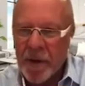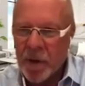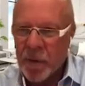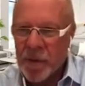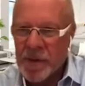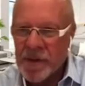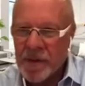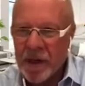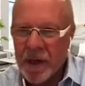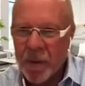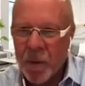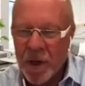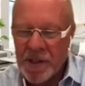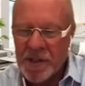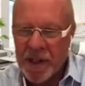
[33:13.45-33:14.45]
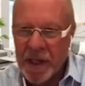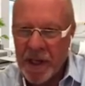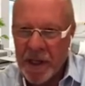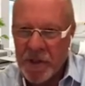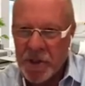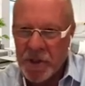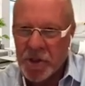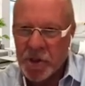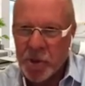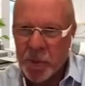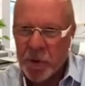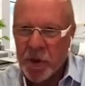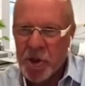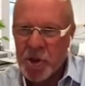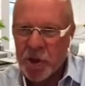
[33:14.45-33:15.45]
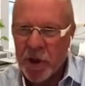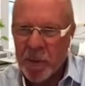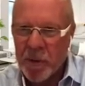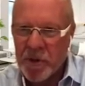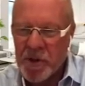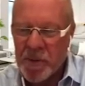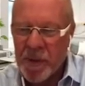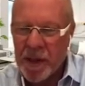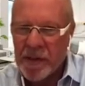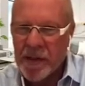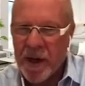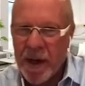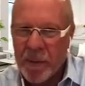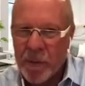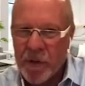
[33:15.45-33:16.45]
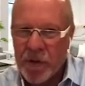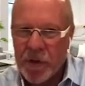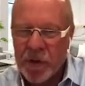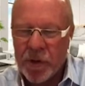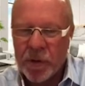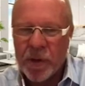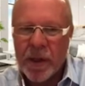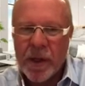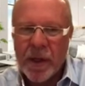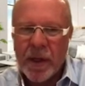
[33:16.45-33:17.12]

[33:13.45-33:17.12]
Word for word: It was uh, once again just super enjoyable to spend time with you.